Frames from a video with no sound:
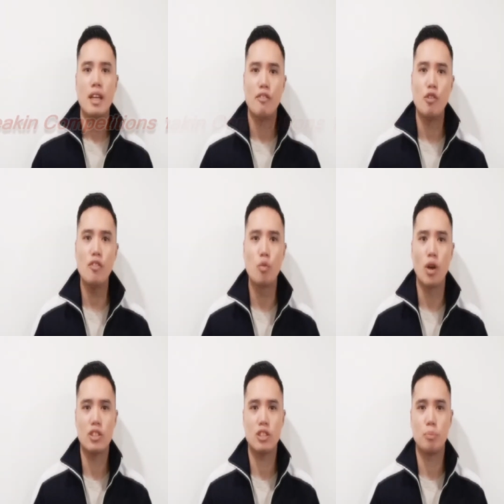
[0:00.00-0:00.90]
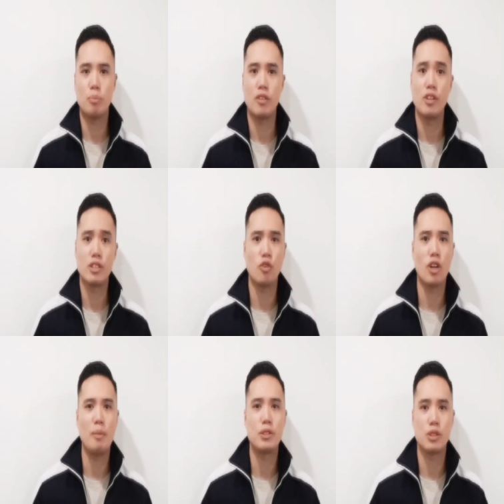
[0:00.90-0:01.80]
If you have watched the previous 4
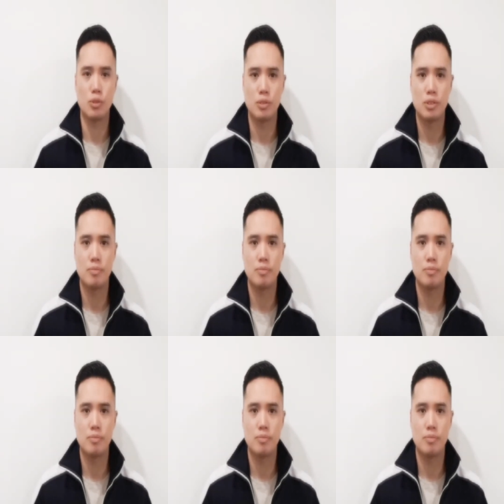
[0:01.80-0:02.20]
episodes,